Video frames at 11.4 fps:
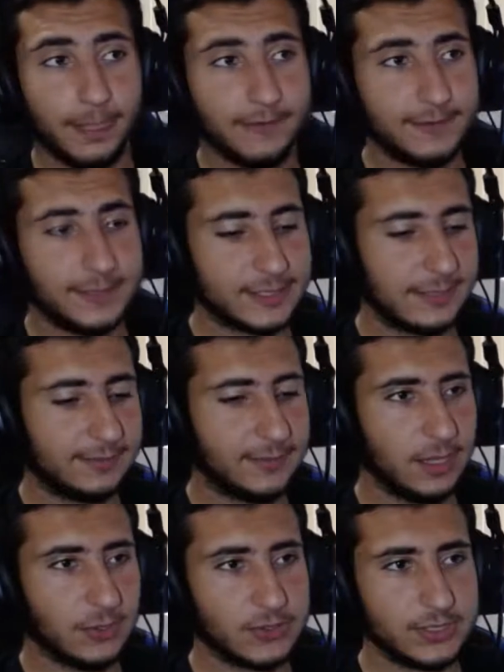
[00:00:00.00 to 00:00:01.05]
We signed
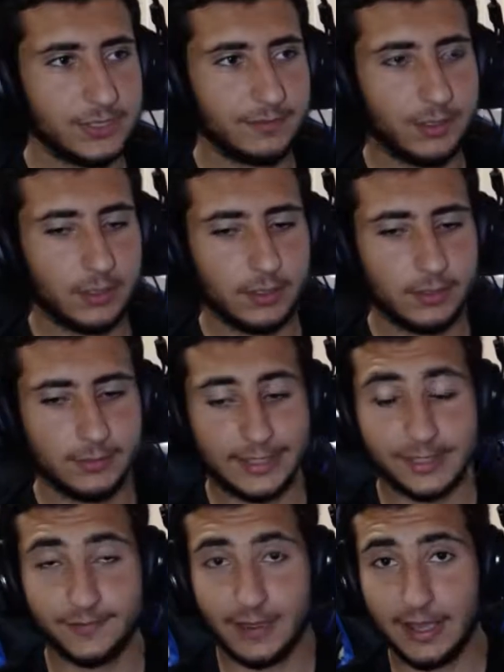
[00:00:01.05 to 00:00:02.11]
Thiago Silva. That's
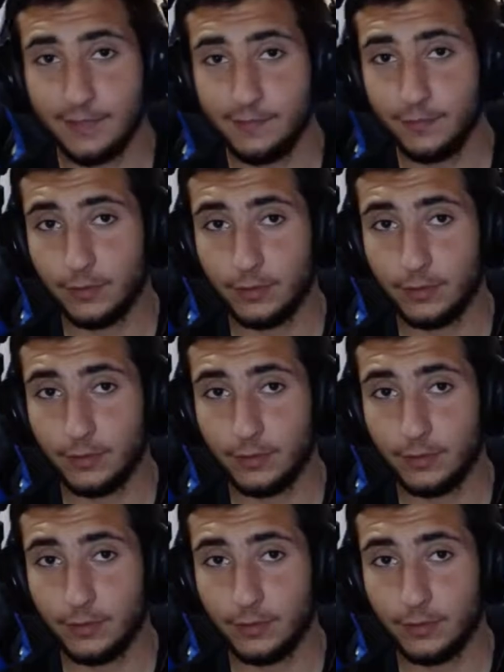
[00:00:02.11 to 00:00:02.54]
5.